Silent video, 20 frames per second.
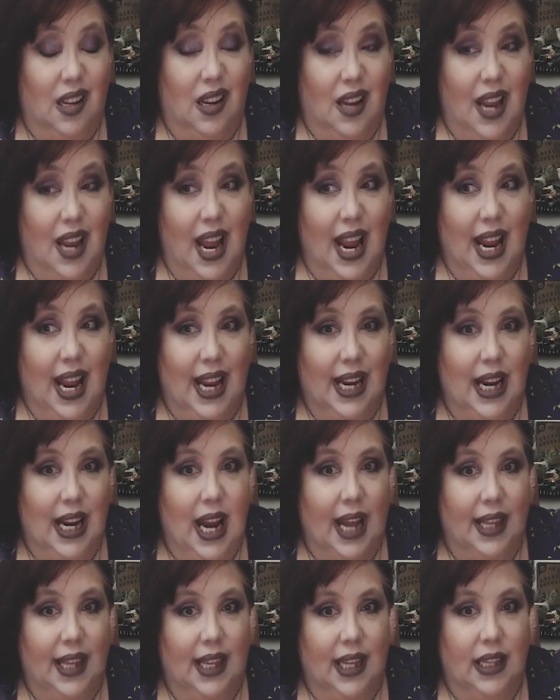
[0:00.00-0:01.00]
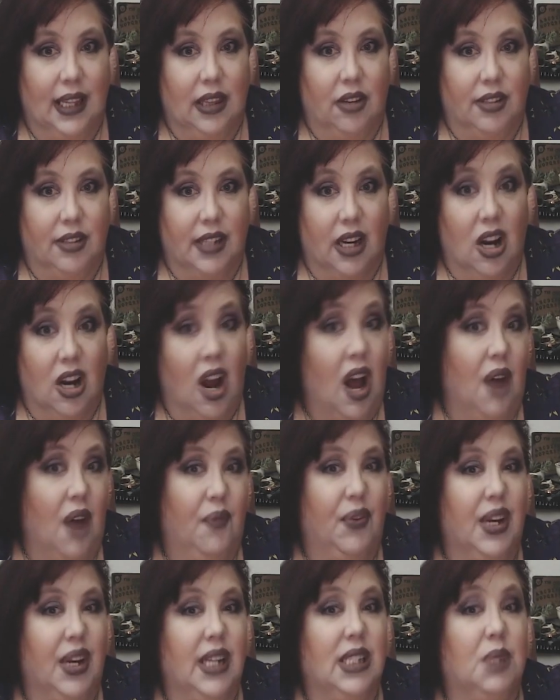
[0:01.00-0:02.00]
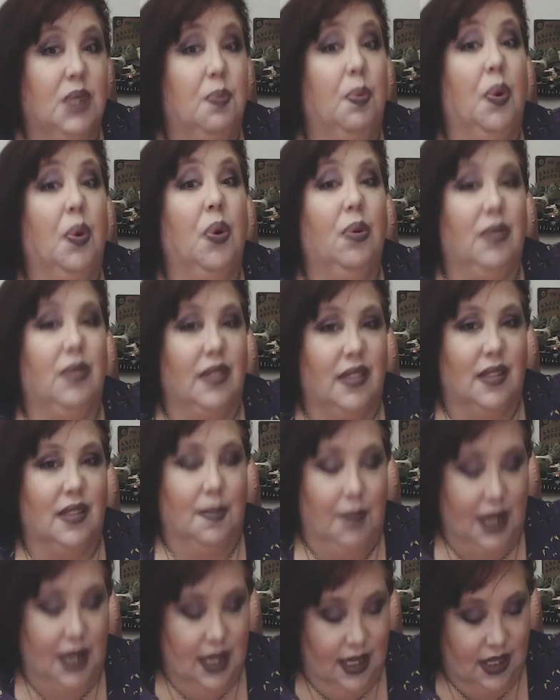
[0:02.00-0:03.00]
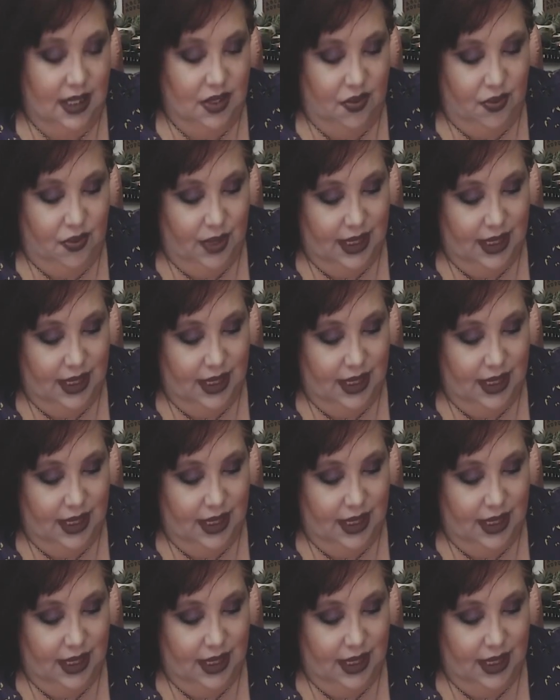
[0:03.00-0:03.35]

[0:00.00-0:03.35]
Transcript: And I think there's a confidence boost because of what's